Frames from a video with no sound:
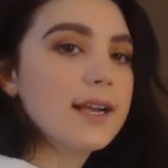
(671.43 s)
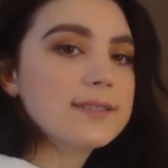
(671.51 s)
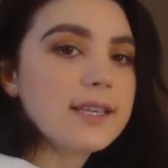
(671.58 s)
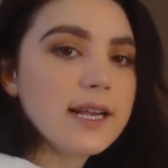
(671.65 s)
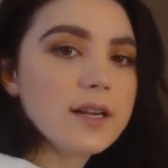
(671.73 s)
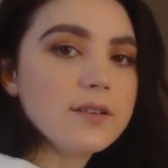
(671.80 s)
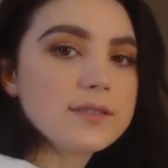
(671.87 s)

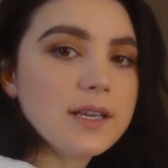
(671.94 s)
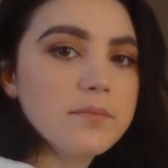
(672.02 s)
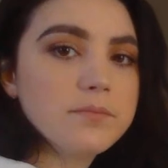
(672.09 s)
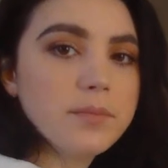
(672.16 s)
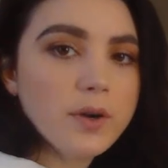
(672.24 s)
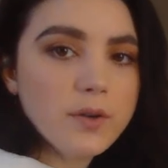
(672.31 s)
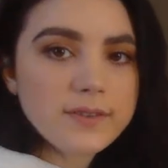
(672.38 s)
has arrows
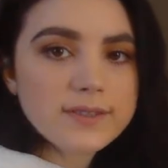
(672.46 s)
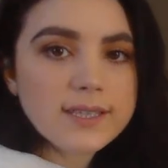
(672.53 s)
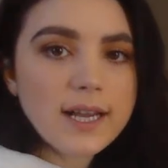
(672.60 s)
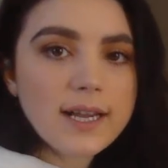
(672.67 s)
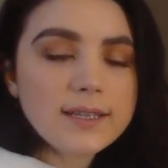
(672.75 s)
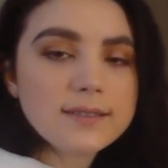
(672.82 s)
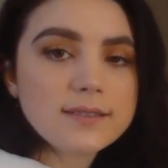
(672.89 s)
on both
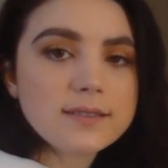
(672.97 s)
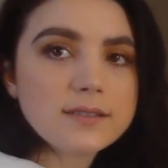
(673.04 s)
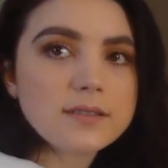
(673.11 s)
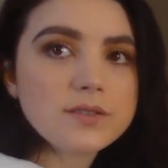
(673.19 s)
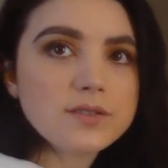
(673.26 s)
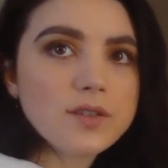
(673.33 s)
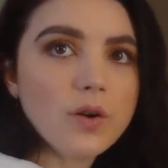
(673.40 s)
sides.
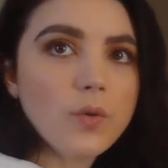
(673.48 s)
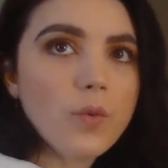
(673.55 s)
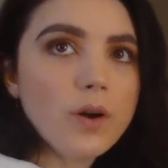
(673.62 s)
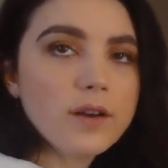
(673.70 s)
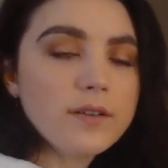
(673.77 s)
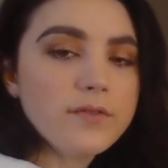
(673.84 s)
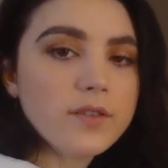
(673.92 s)
So
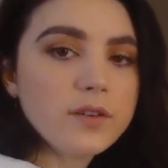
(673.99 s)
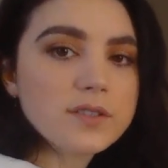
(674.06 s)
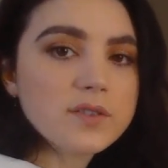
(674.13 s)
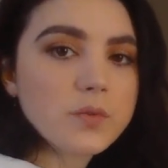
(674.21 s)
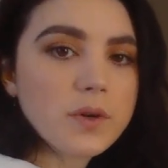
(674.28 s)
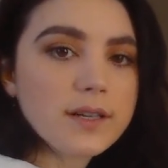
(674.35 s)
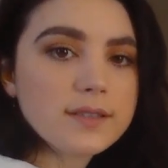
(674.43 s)
what of
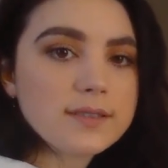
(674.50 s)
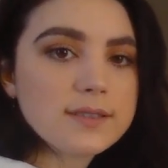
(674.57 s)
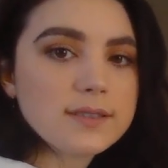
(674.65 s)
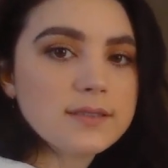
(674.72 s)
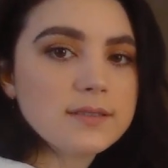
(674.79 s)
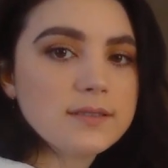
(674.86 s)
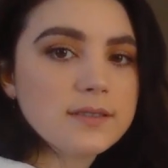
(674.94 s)
those
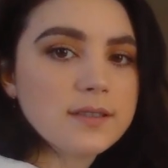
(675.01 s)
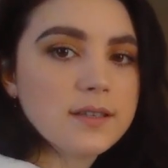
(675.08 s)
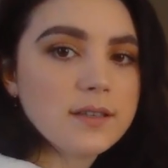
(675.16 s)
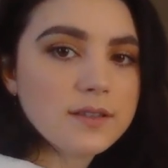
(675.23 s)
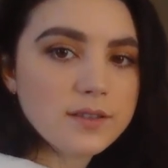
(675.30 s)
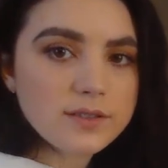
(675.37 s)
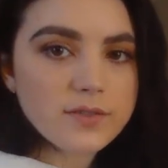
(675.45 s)
words,
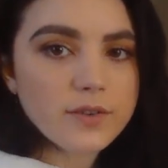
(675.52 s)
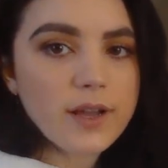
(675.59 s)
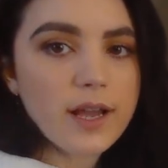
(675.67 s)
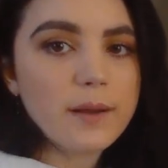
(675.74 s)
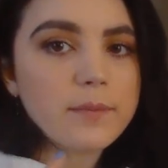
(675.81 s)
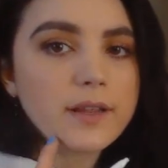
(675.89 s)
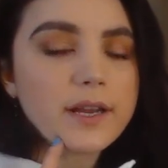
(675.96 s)
those
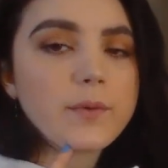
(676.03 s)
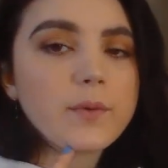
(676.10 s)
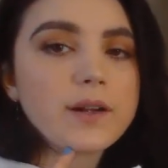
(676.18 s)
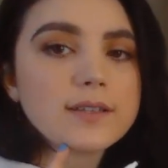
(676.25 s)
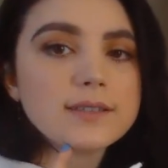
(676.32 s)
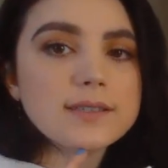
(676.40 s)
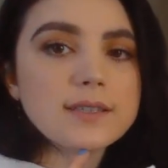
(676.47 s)
vocabulary
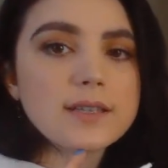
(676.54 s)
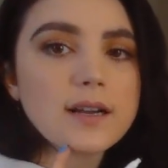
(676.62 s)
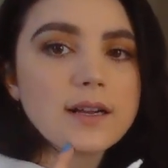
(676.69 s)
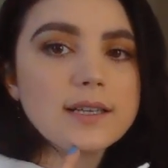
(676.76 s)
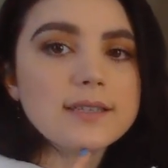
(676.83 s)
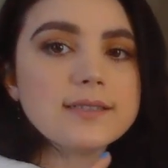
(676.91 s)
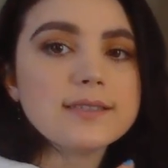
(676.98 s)
words,
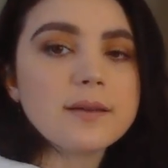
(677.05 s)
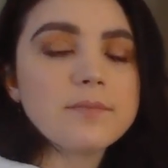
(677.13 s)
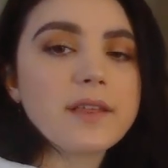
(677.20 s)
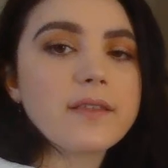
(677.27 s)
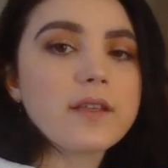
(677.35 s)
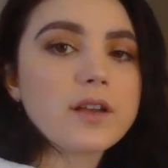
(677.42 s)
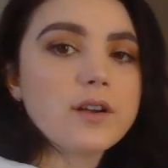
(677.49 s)
is
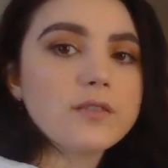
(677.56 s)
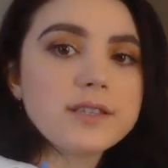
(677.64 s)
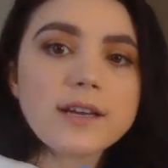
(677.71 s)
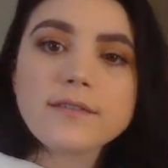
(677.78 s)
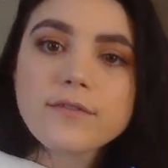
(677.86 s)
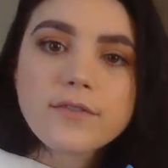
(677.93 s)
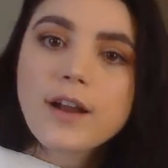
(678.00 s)
something that goes
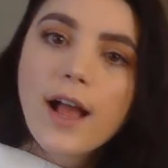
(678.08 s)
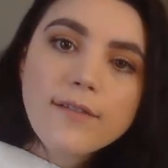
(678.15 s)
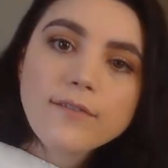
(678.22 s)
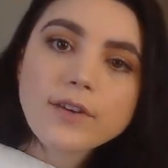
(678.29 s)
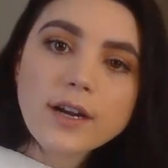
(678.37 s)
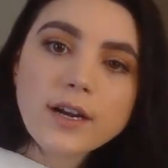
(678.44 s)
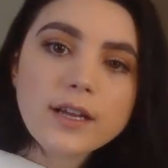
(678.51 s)
on
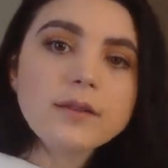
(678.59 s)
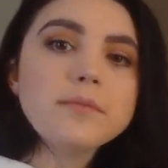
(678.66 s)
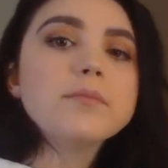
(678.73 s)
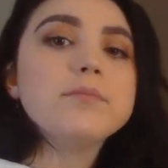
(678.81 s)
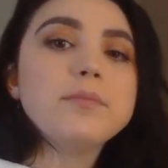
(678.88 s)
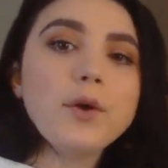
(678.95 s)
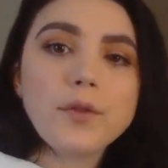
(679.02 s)
forever
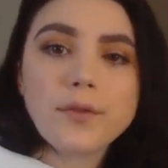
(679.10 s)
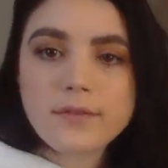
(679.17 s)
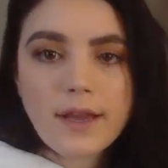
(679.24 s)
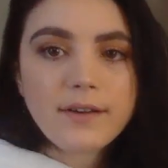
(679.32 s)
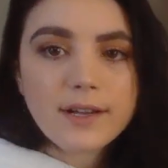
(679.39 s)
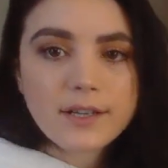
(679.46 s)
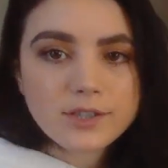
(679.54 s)
in both
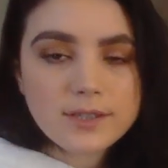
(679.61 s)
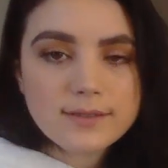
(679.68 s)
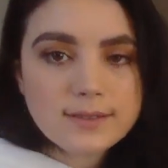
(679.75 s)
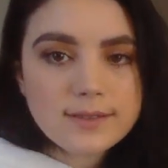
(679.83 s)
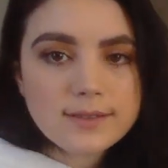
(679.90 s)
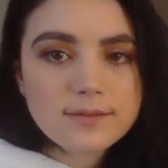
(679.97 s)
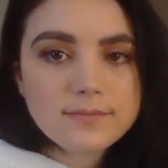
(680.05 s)

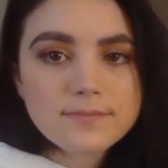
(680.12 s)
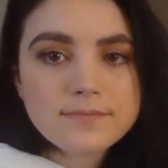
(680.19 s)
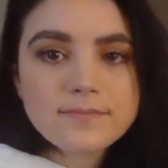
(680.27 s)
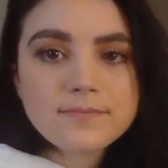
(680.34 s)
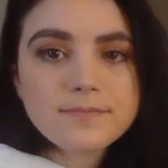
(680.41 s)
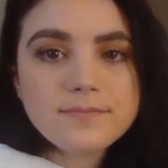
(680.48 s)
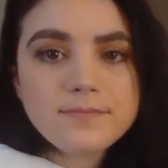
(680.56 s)
directions?
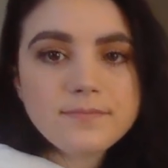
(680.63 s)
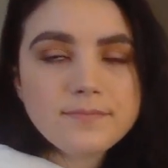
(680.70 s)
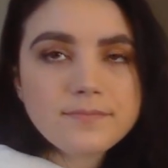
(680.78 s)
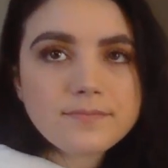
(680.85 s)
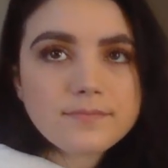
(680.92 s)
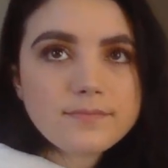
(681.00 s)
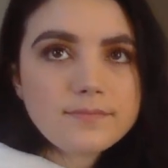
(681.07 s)

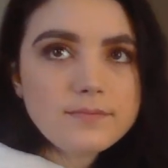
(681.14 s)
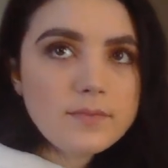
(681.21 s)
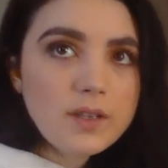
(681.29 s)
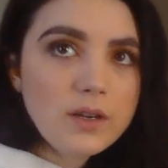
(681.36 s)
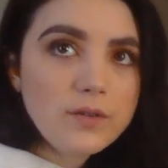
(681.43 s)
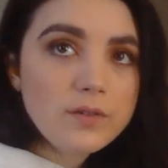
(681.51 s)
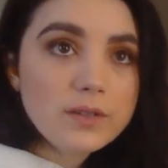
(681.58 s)

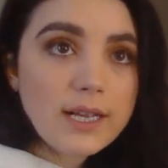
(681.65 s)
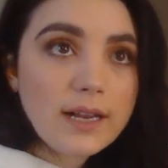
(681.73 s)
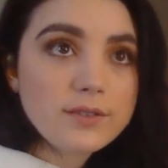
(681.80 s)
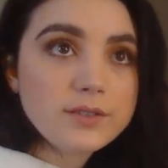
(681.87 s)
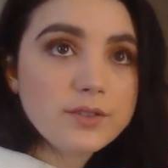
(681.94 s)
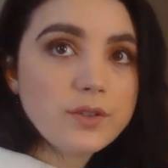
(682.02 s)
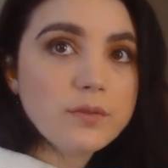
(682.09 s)
We're
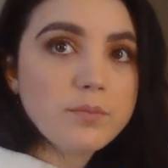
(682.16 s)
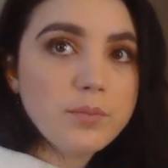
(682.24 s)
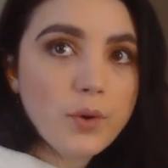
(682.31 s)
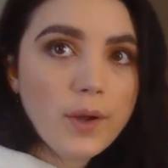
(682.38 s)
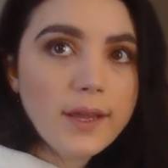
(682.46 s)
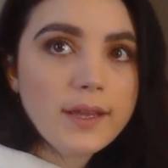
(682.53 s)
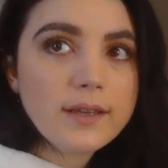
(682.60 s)
down to a
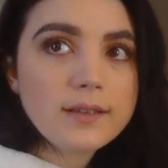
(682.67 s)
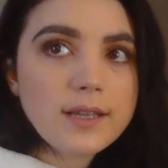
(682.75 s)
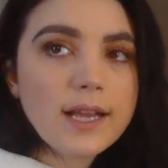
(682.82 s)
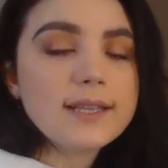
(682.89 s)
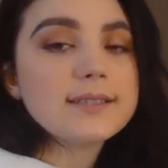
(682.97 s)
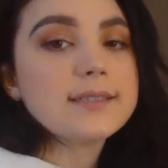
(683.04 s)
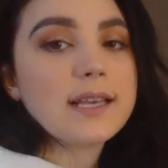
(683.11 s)
point,
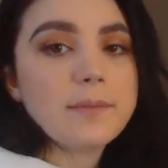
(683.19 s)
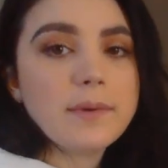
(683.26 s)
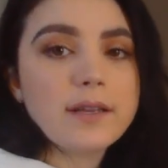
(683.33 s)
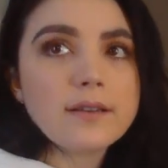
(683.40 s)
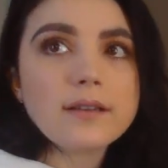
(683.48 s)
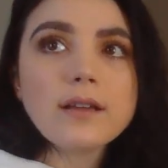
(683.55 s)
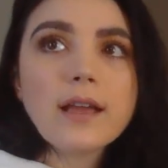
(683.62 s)
line
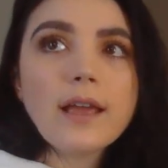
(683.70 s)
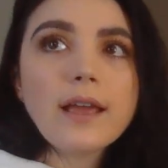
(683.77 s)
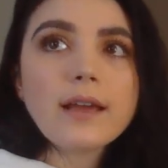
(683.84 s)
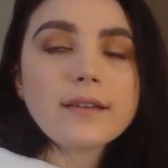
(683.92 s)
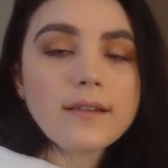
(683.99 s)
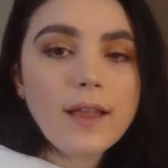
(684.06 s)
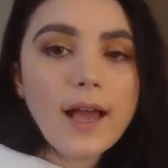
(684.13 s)
segment,
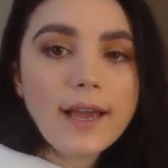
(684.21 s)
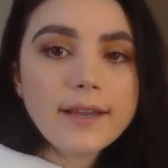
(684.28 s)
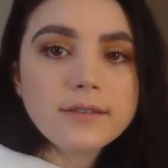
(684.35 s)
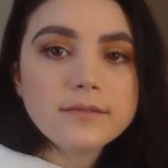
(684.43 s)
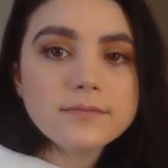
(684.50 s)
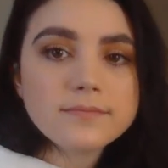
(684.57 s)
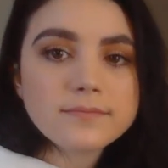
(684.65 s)
and
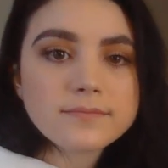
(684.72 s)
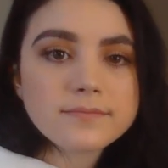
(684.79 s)
line.